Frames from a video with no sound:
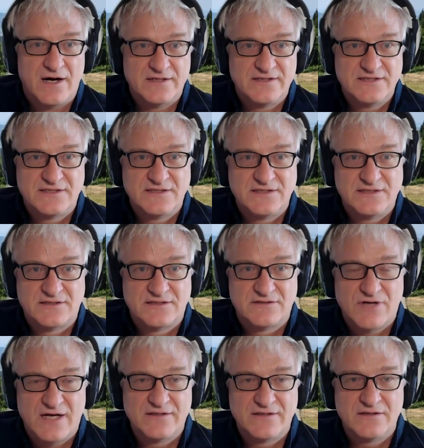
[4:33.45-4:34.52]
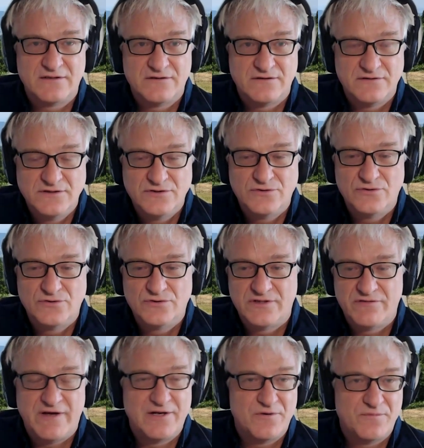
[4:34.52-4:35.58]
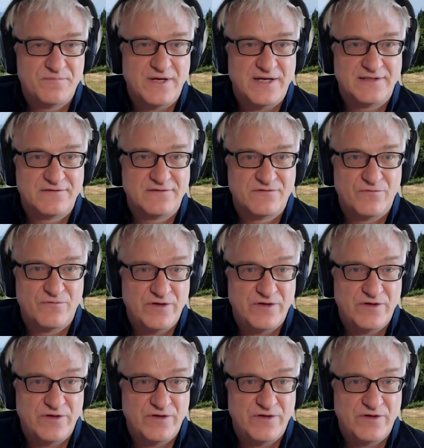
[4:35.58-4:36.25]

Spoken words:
This is rather new development